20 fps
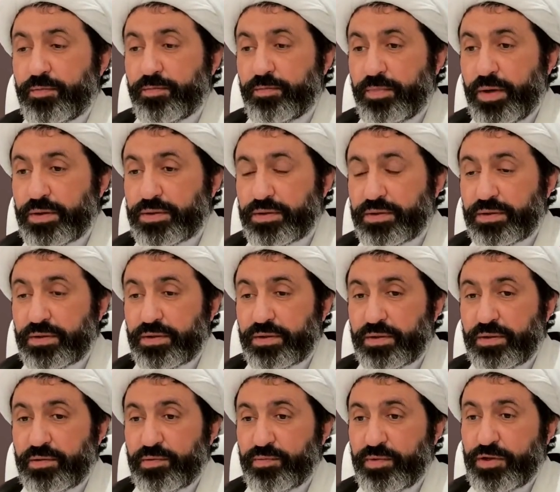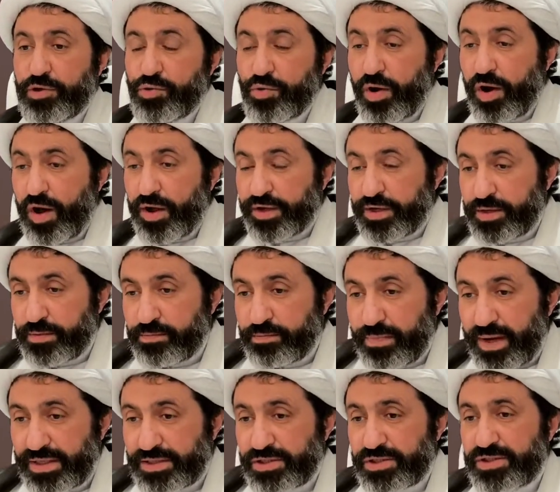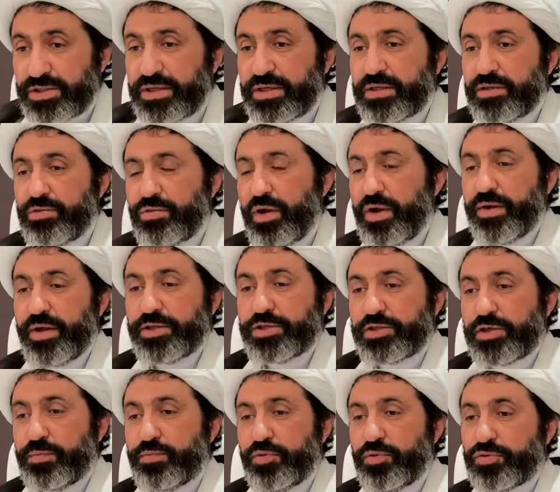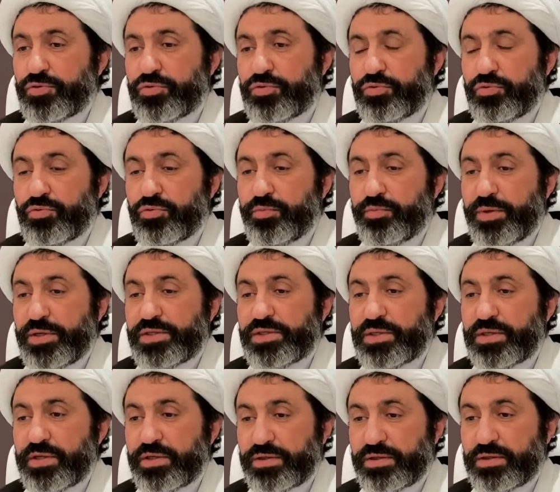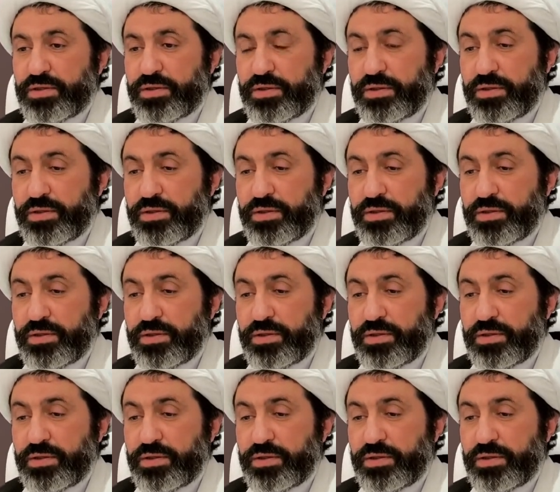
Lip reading: But when you are in masjid, you are not supposed to do business.